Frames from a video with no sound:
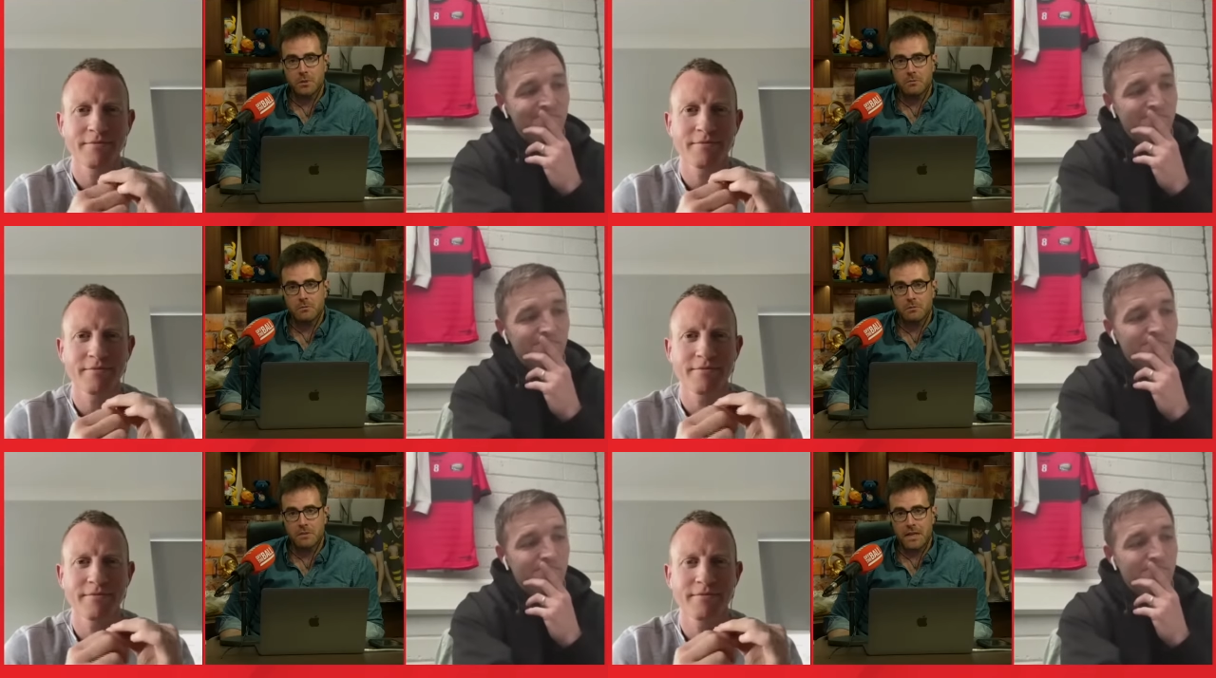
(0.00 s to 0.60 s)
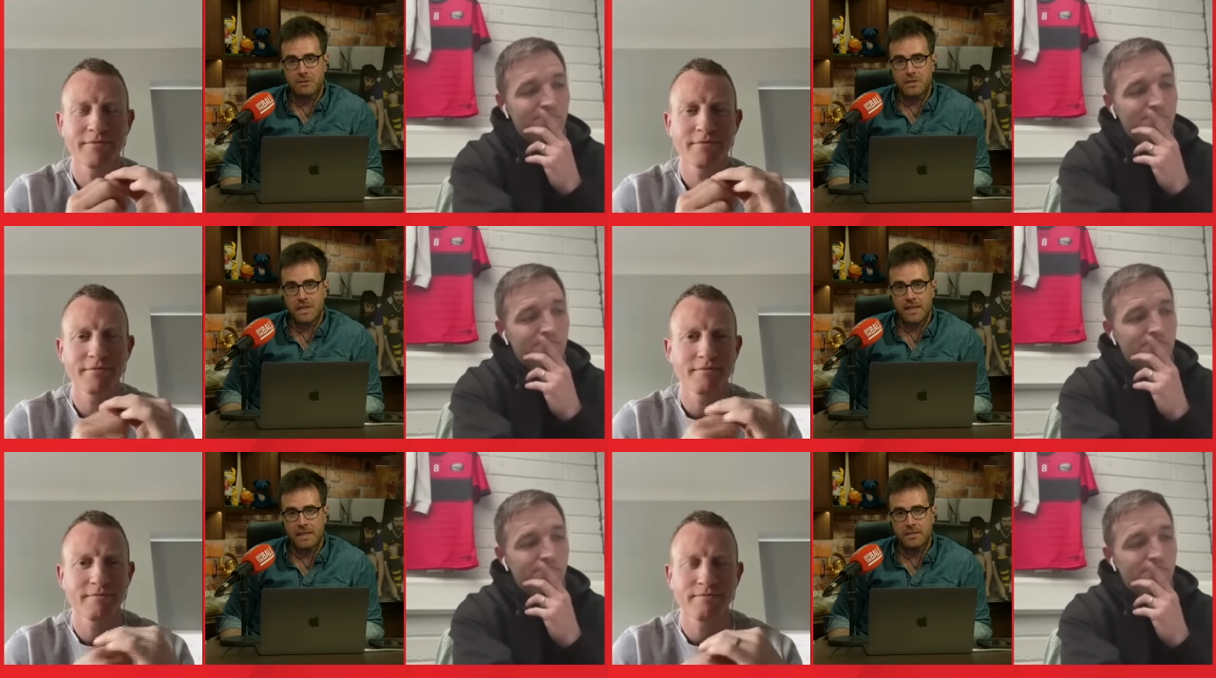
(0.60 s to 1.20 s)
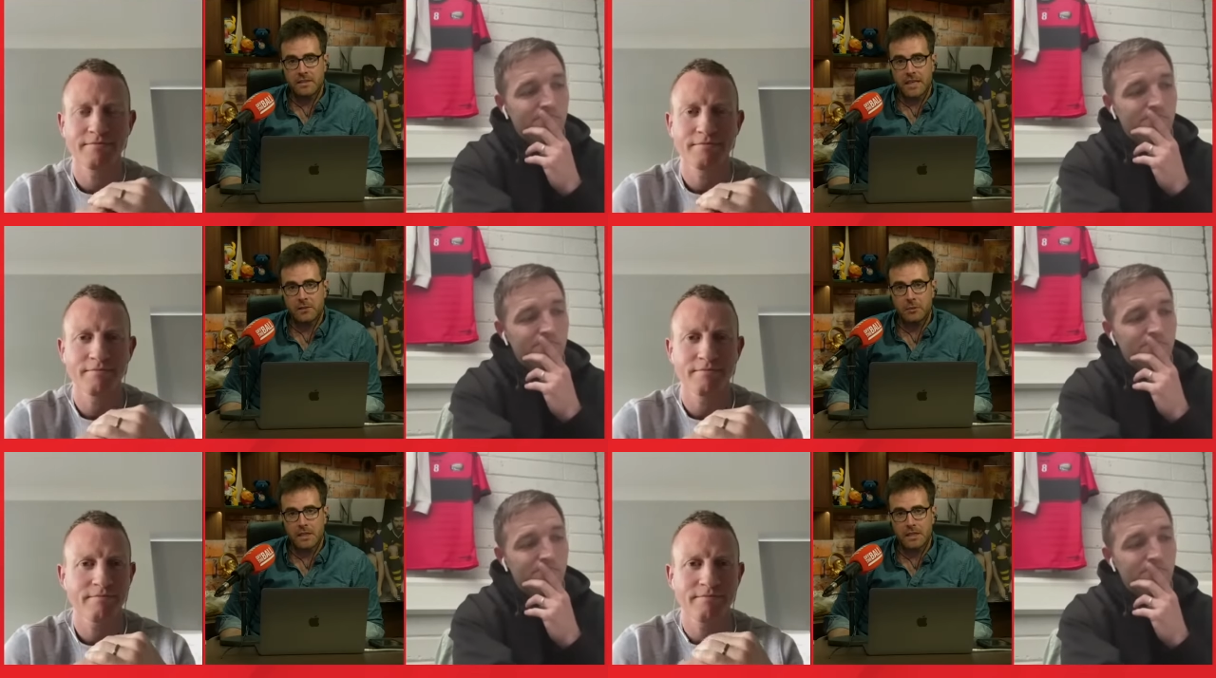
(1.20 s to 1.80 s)
Speaker 1: what Darren said then to
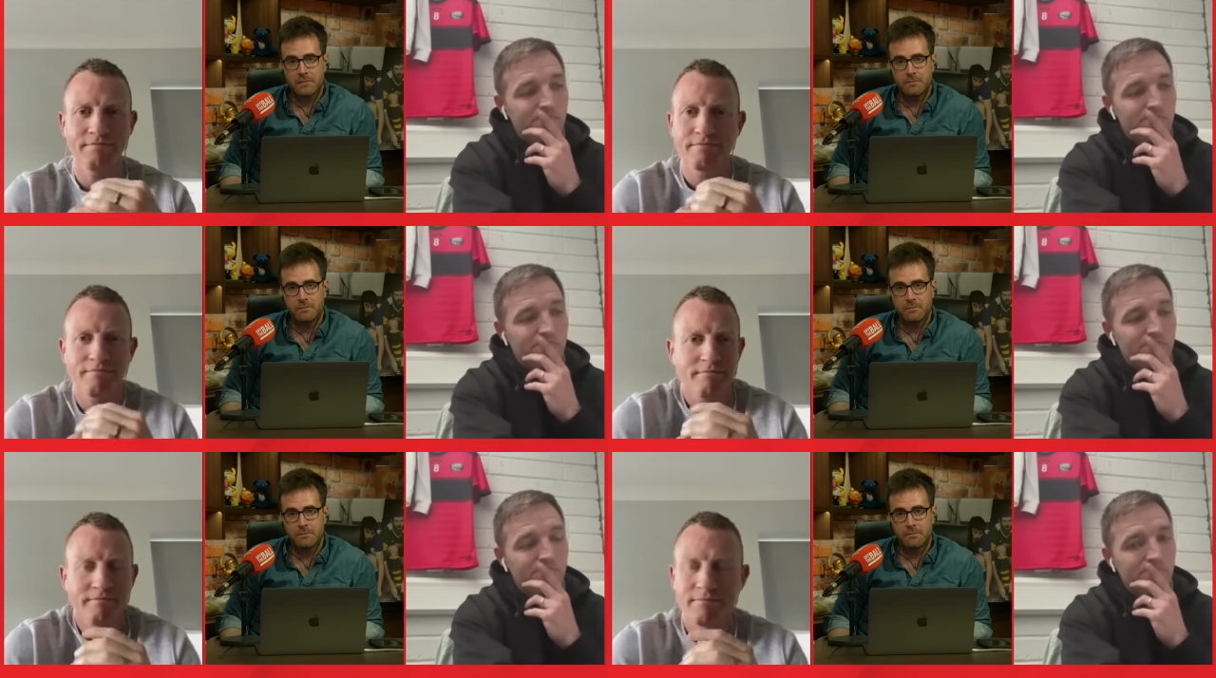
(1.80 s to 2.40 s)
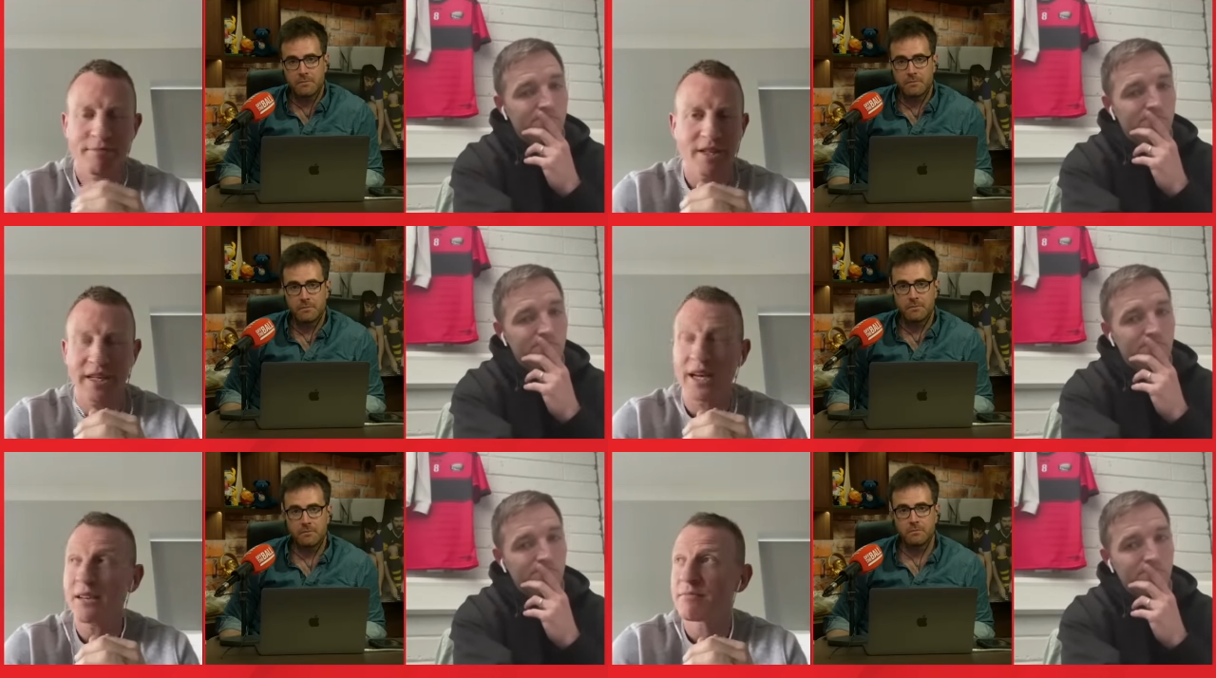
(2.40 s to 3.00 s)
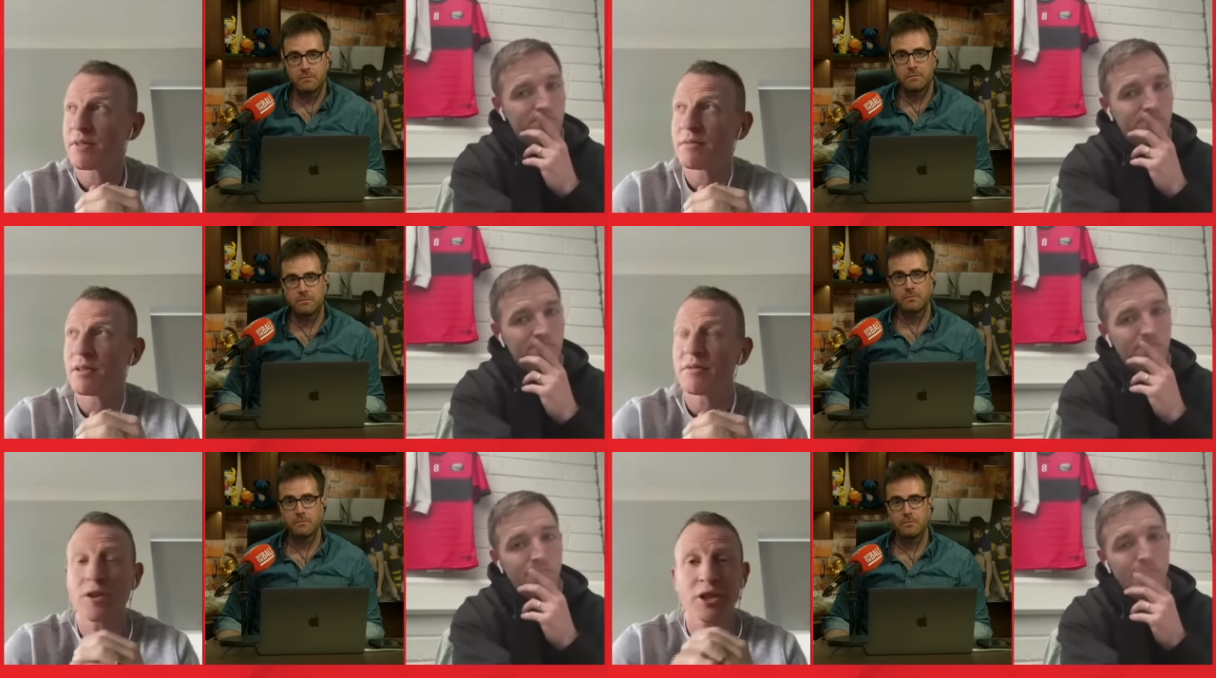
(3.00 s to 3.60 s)
now, really.
Speaker 2: Yeah,
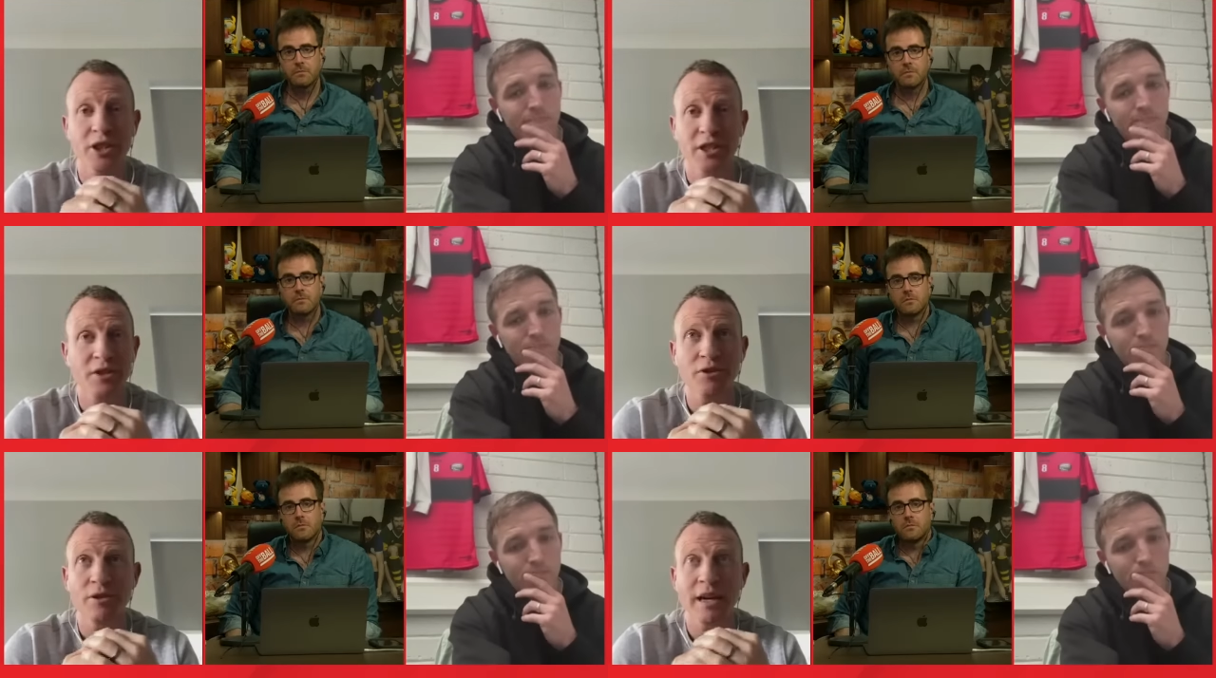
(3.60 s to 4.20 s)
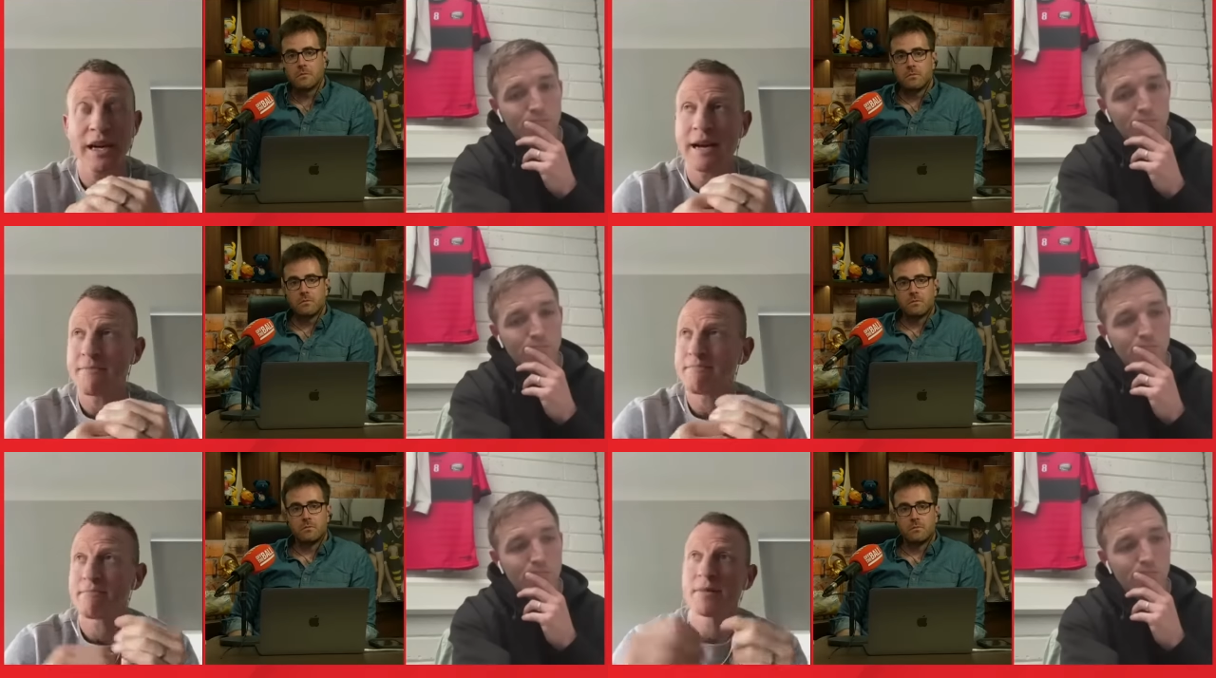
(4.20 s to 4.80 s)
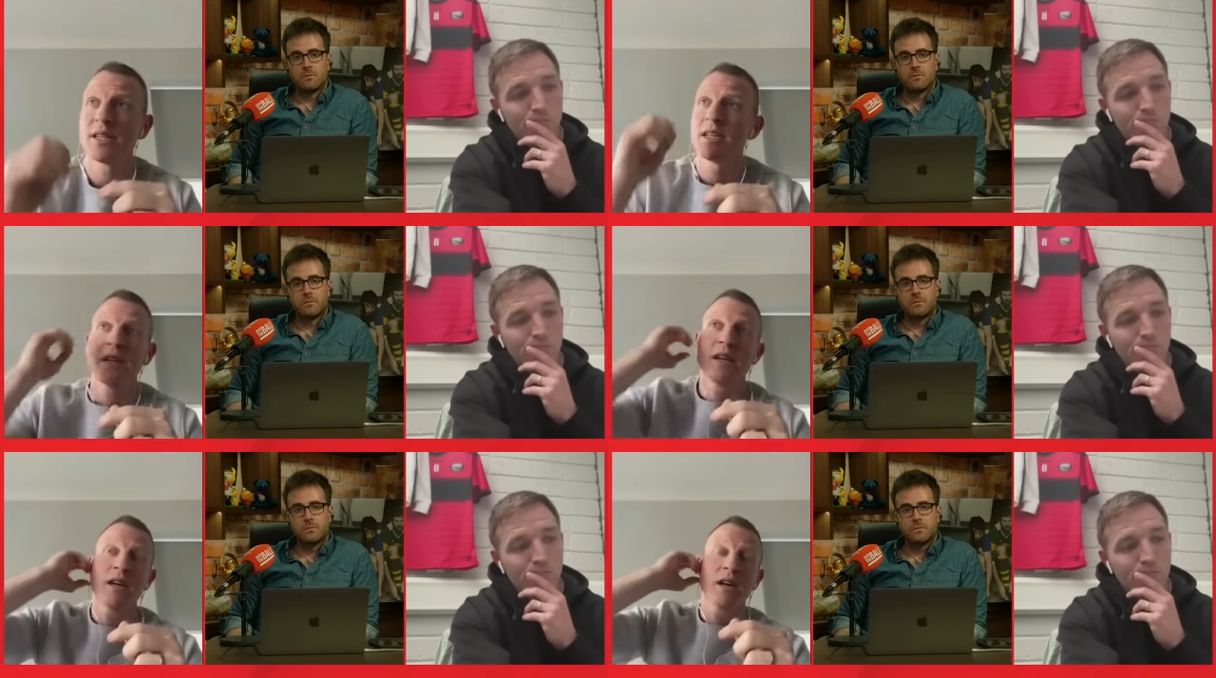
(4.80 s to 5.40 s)
unfortunately so.
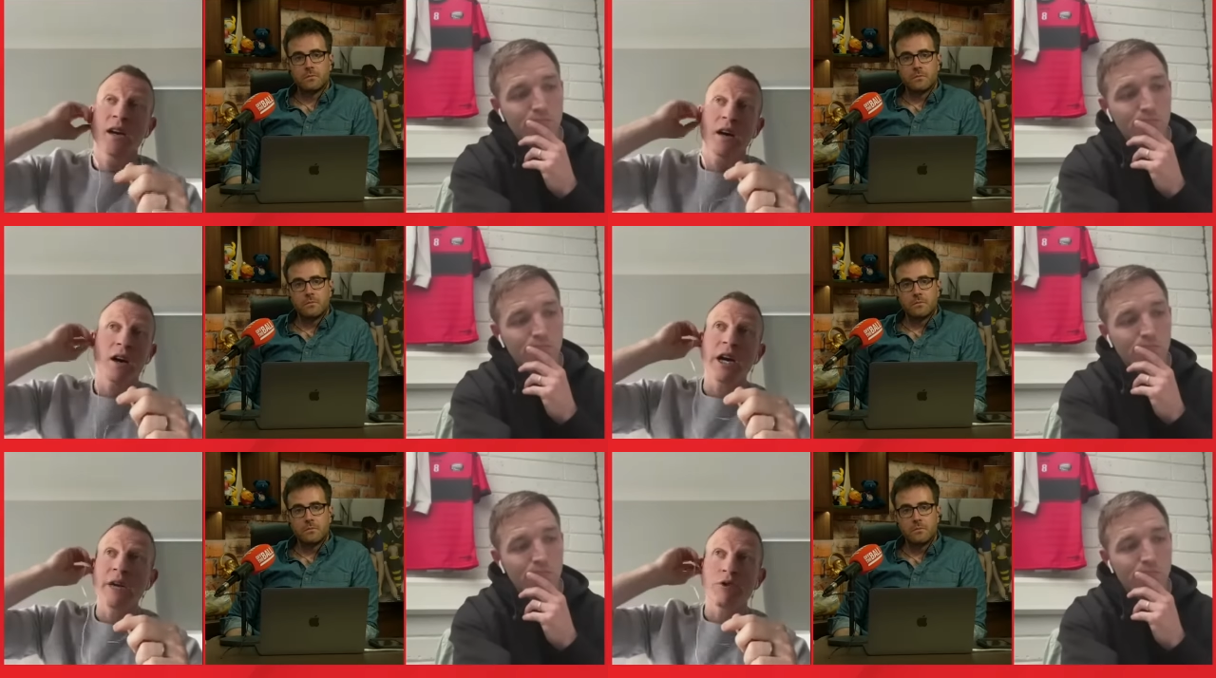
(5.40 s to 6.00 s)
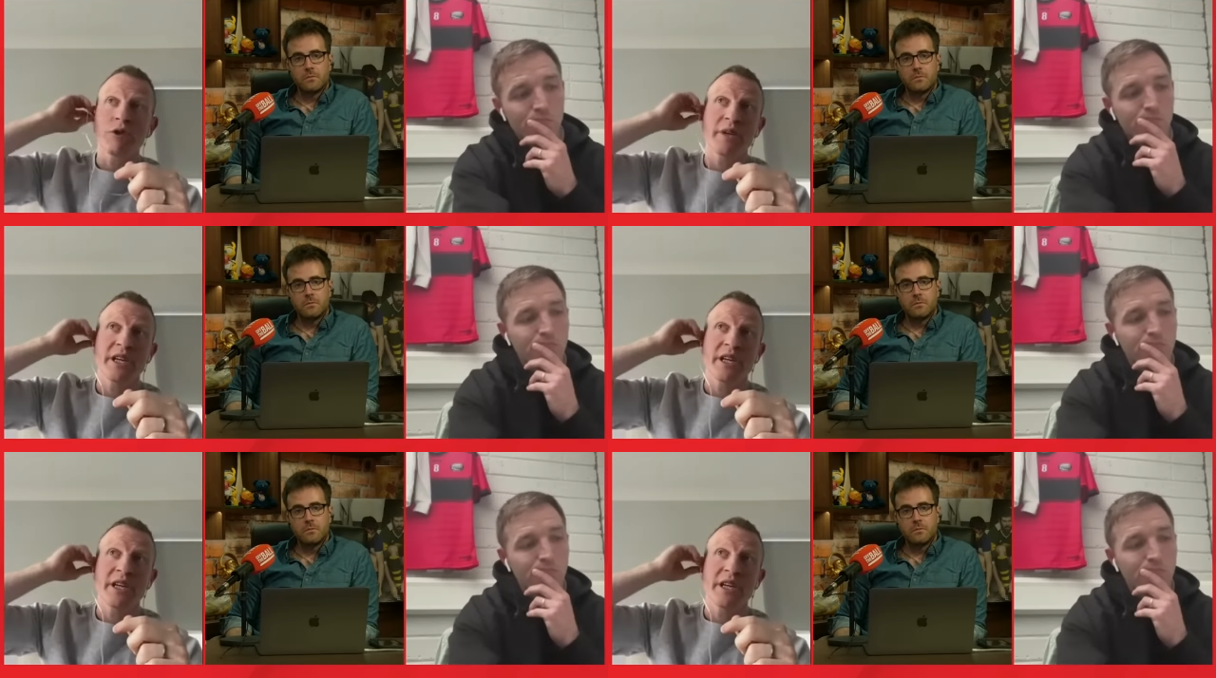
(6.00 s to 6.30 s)
I would